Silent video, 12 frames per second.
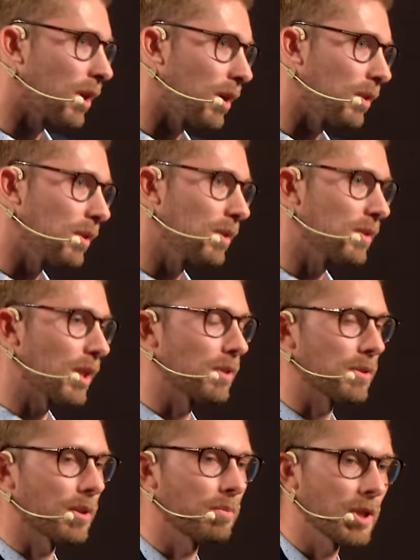on sales
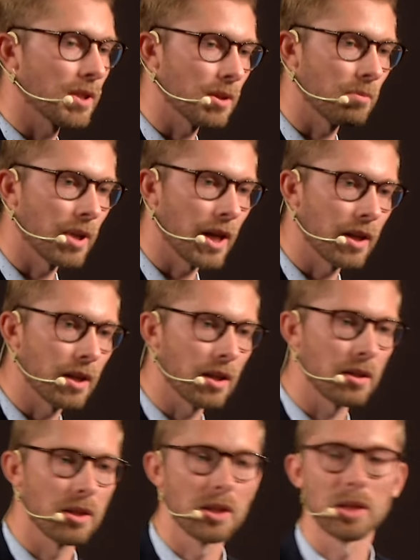and operation
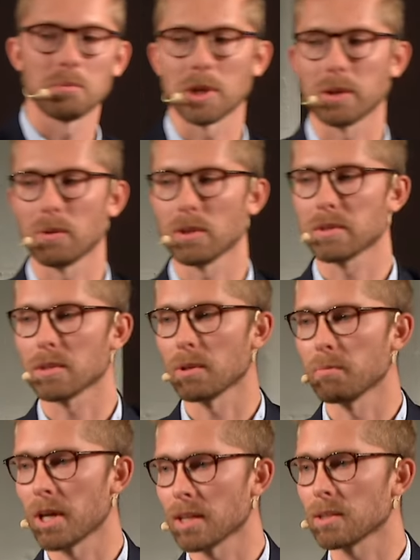planning, but also
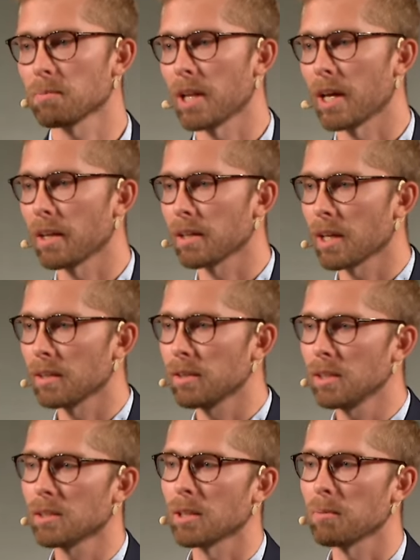master planning and
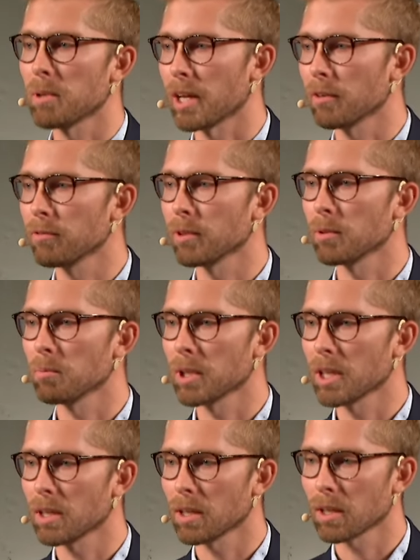detailed planning from the
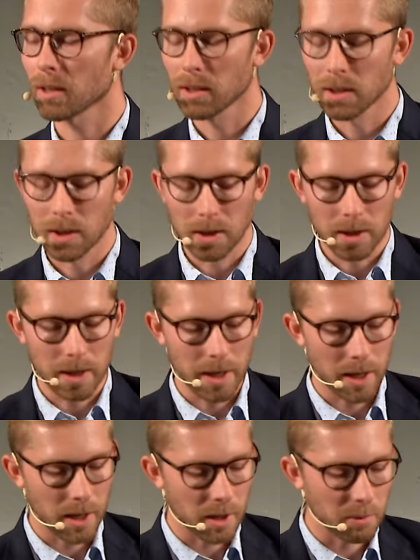beginning.
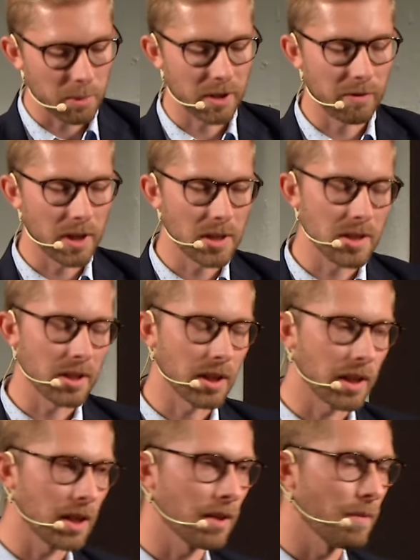But
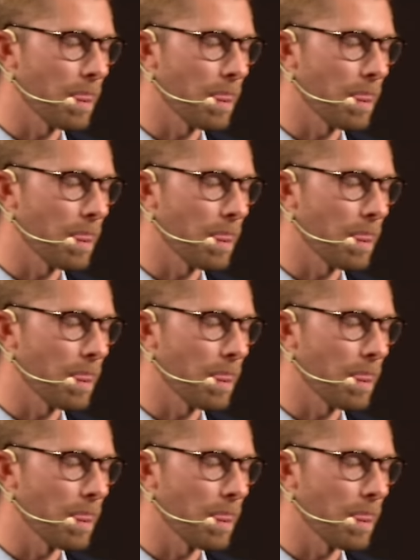eventually,